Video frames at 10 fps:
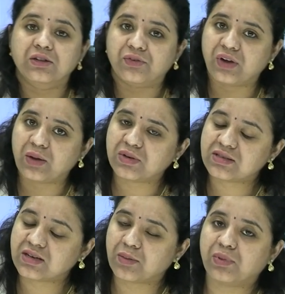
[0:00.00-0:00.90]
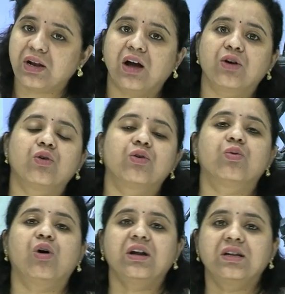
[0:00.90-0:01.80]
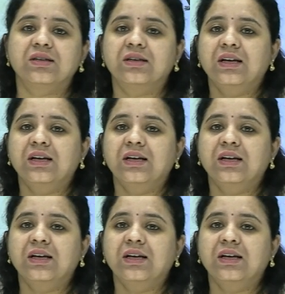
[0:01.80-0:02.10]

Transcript: The famous temple Angkor Wat.